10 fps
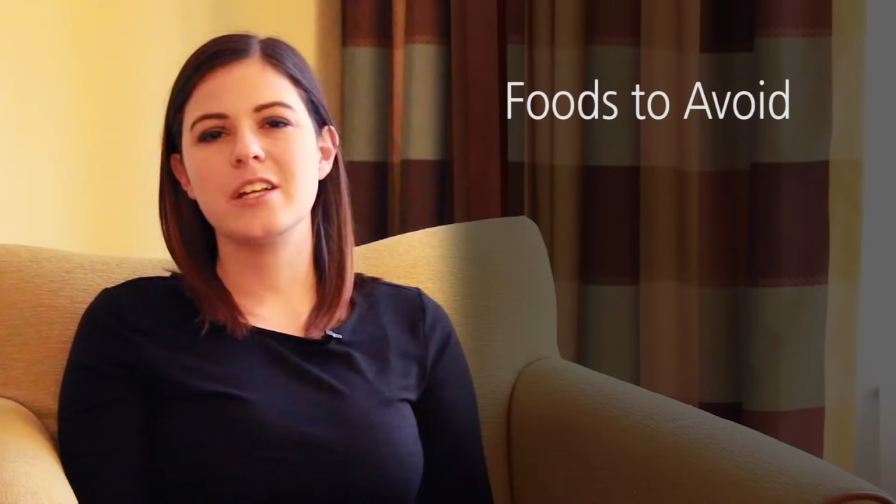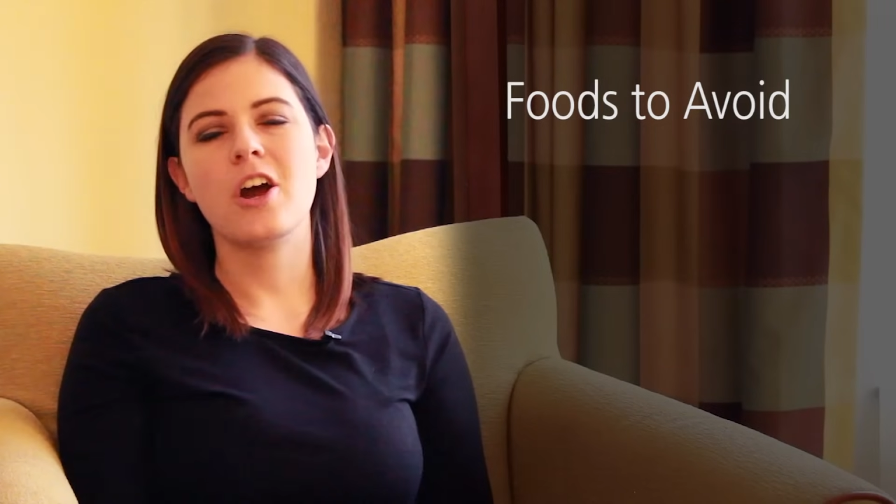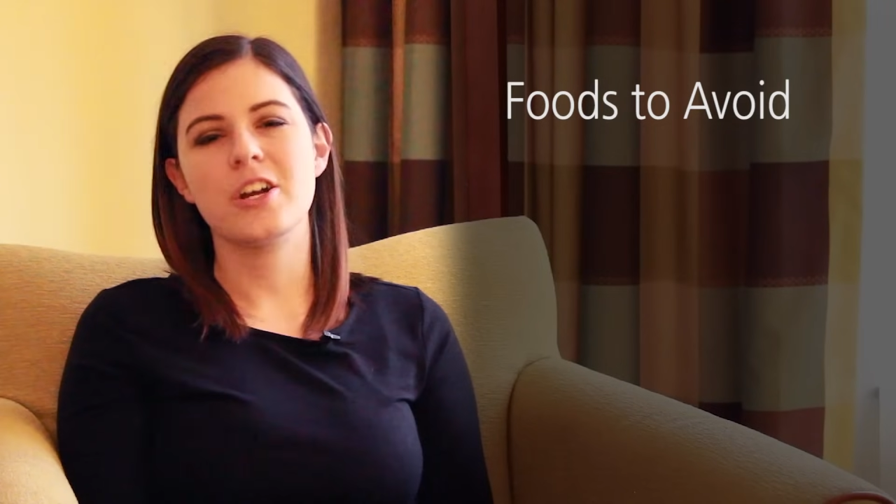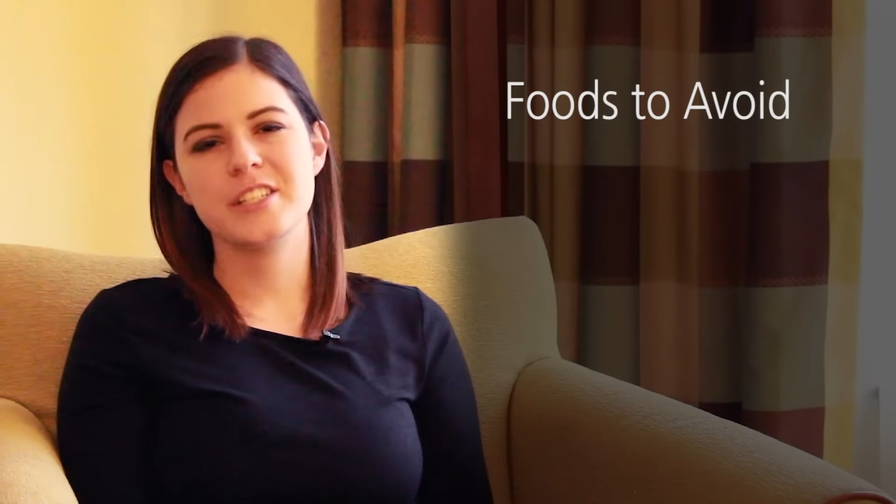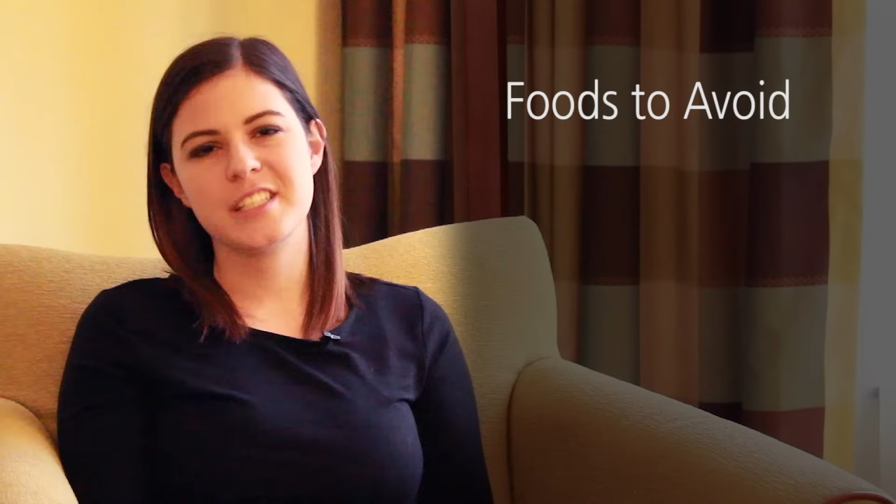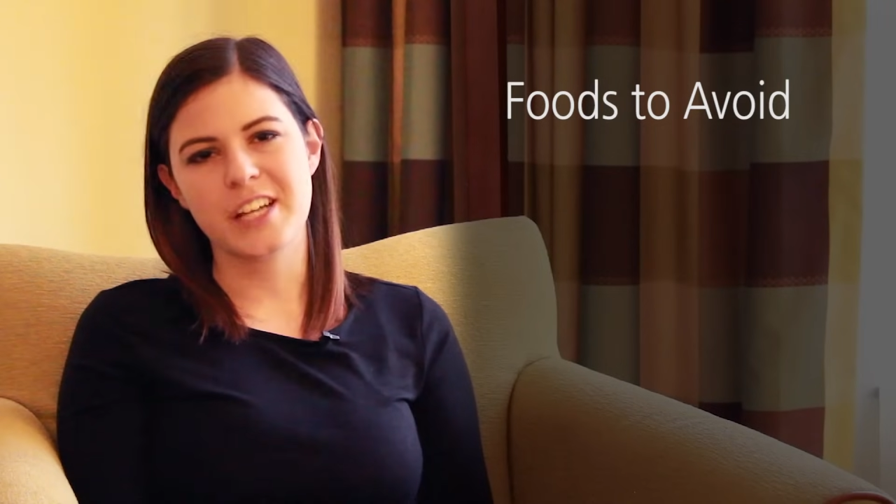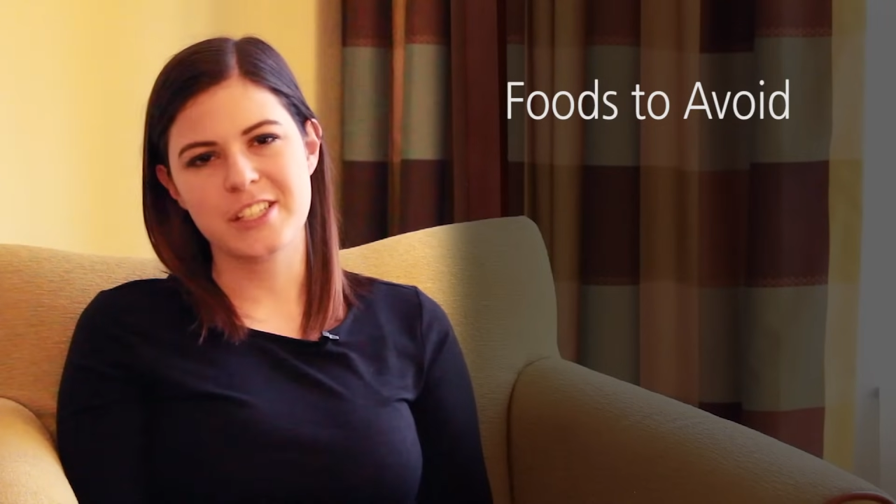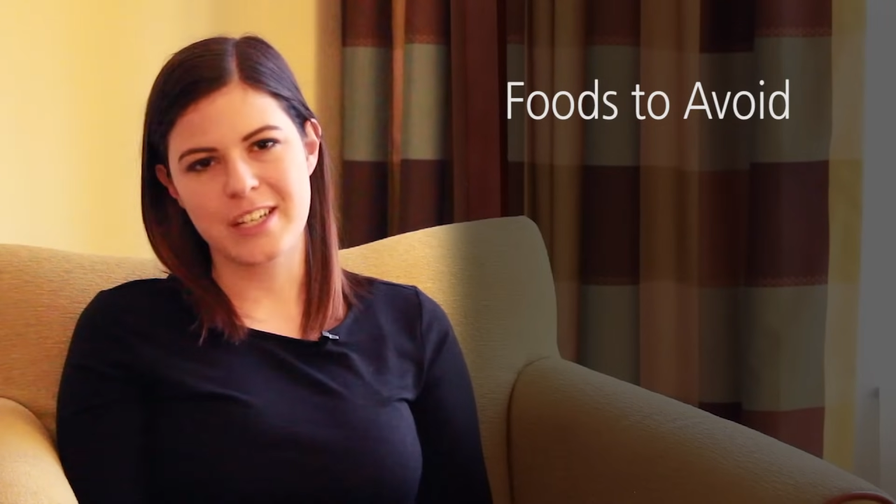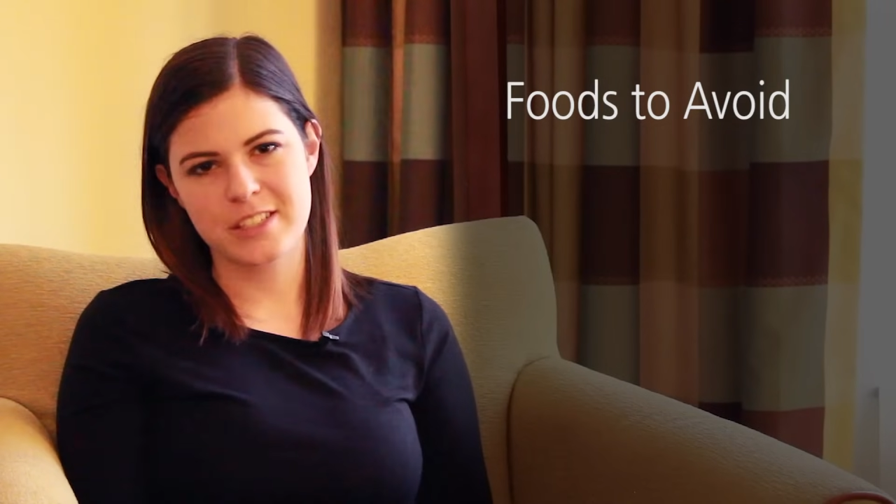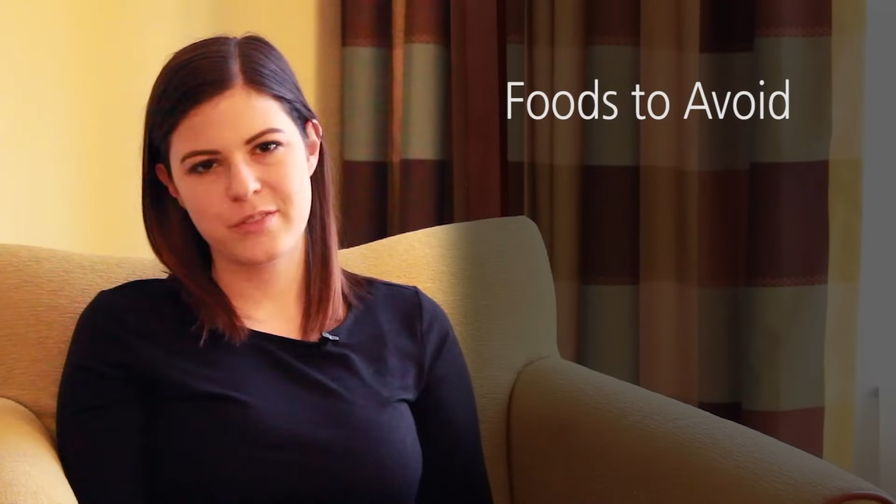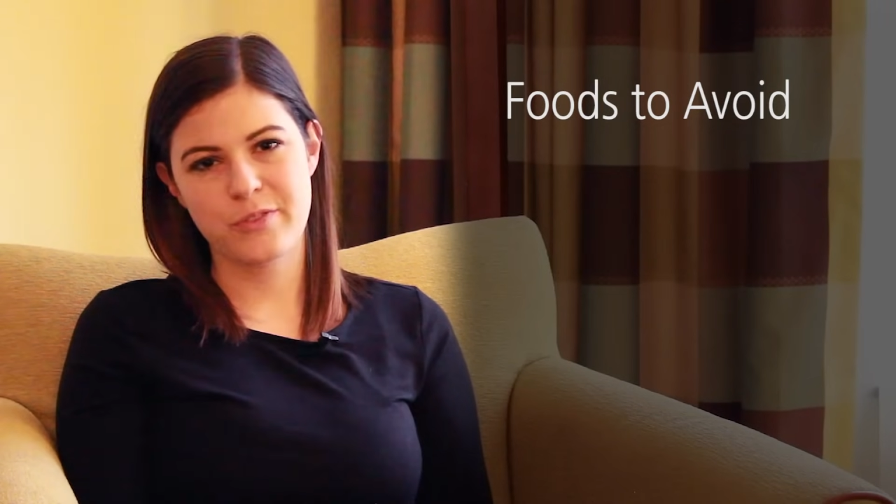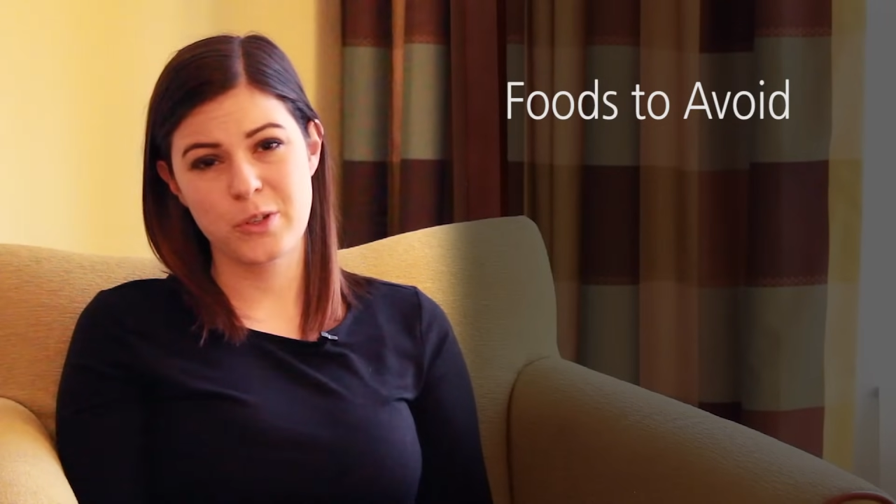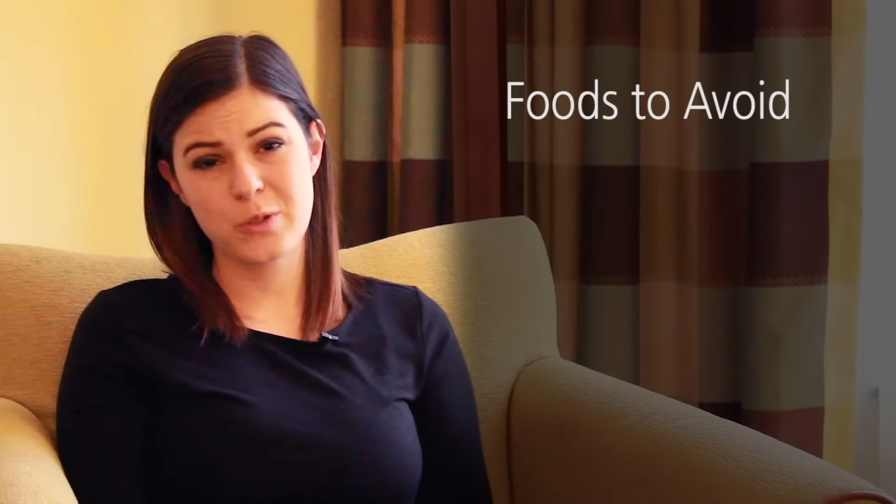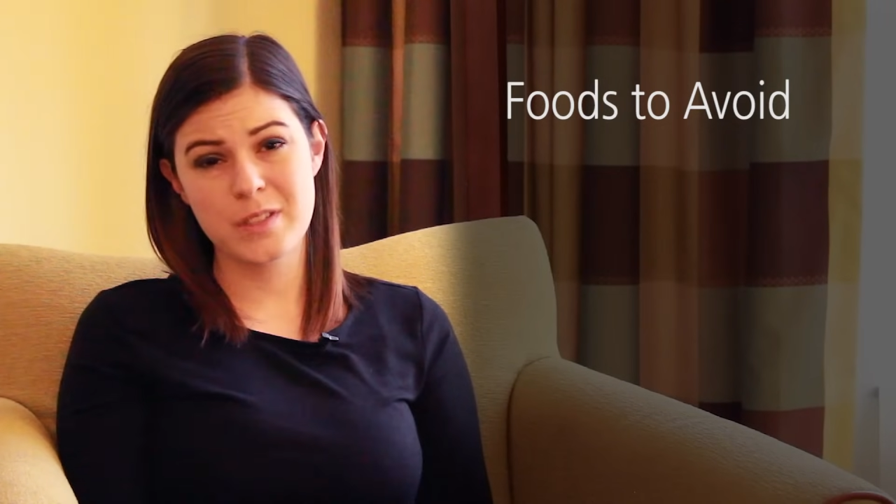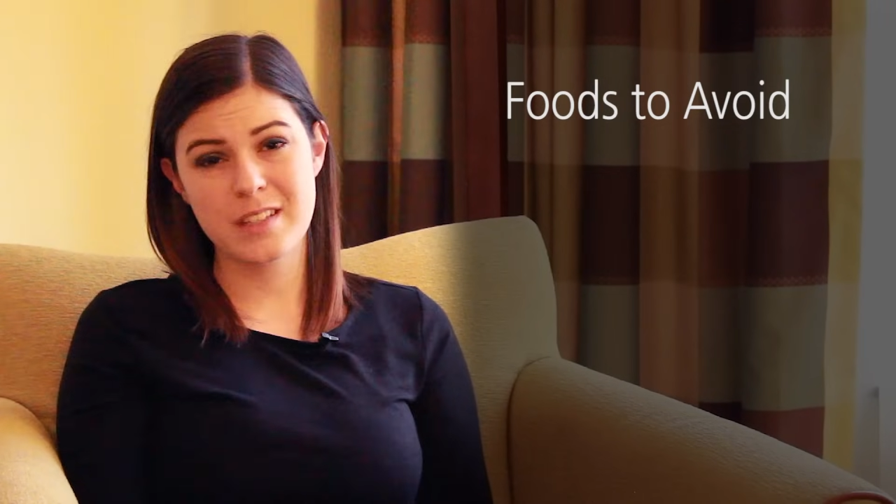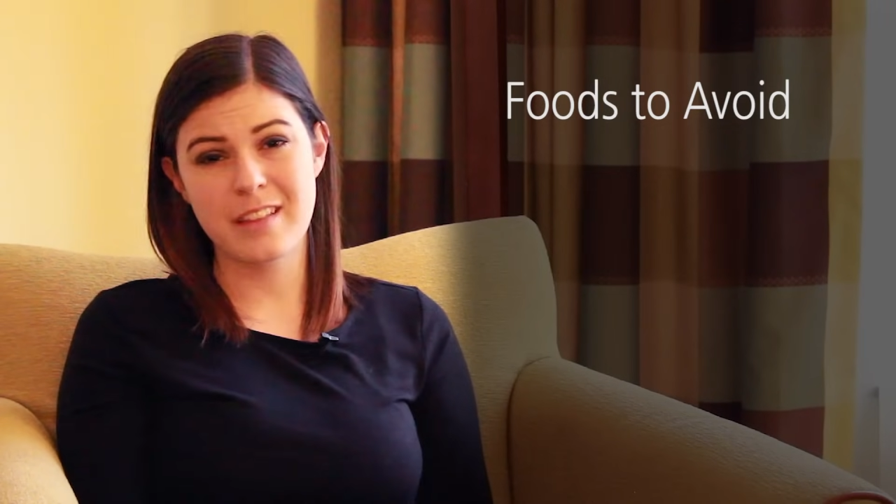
hard to digest foods